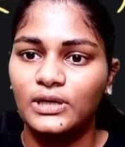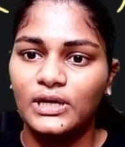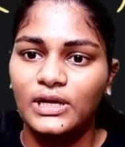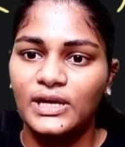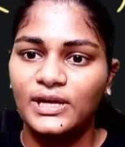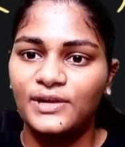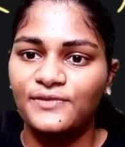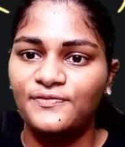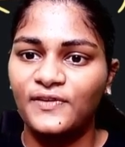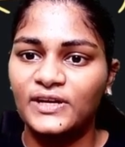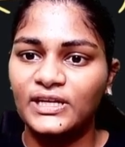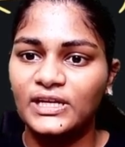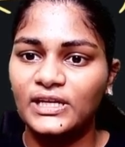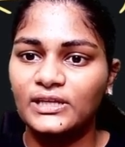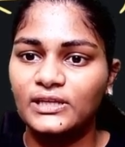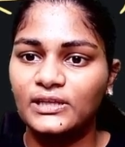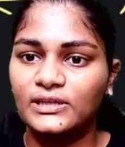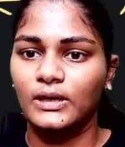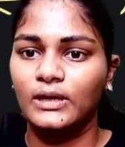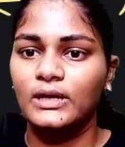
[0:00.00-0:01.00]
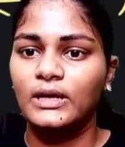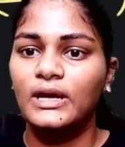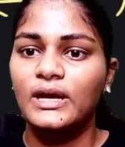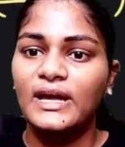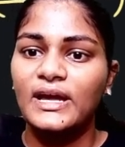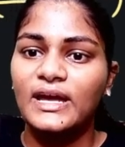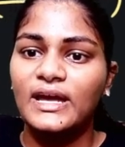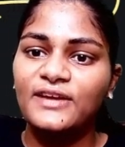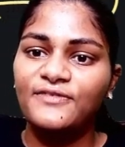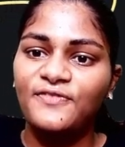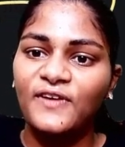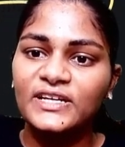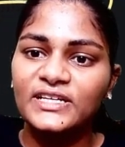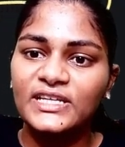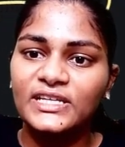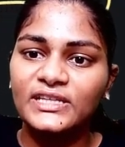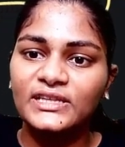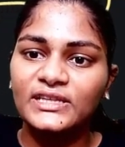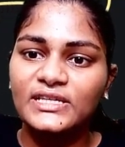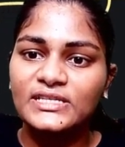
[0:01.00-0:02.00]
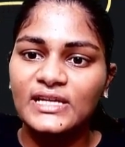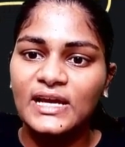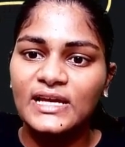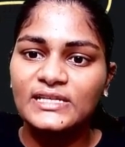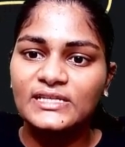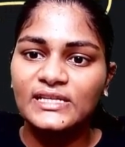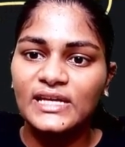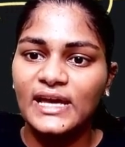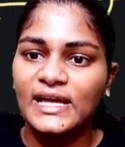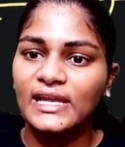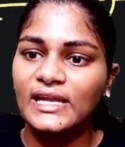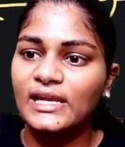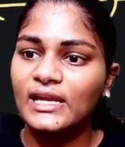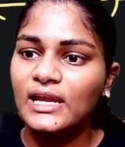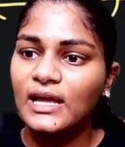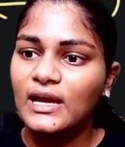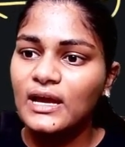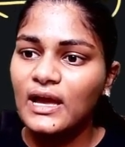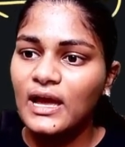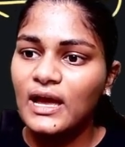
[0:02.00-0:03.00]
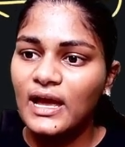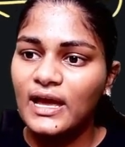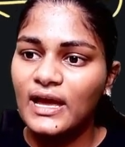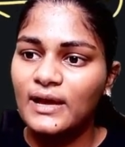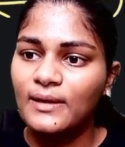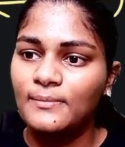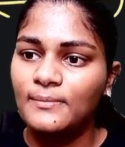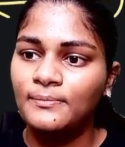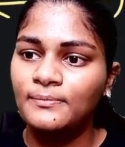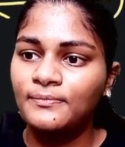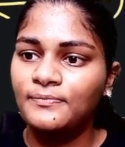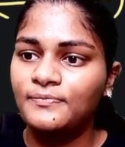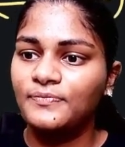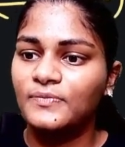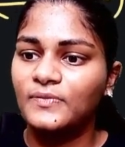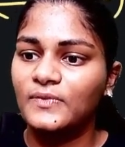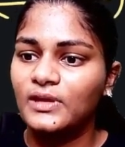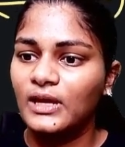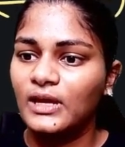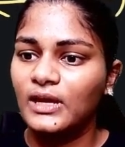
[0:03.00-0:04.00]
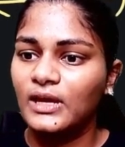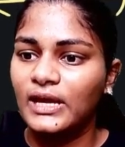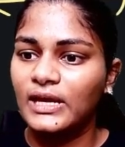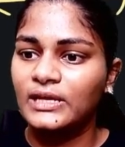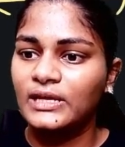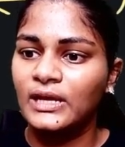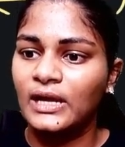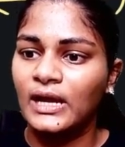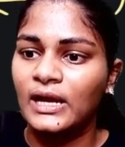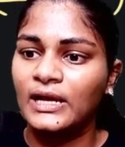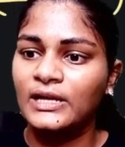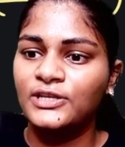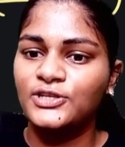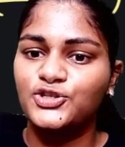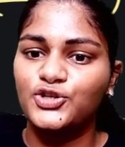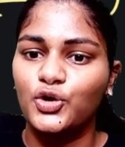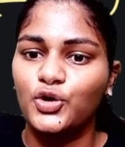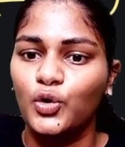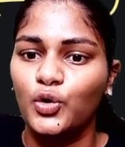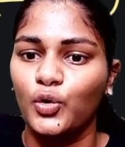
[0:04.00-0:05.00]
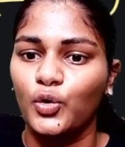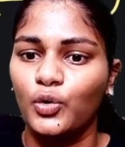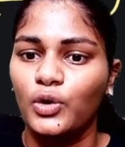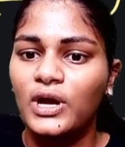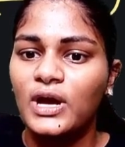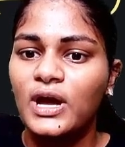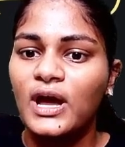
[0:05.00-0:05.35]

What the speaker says: if I take this, if I take this as L, M, N and O.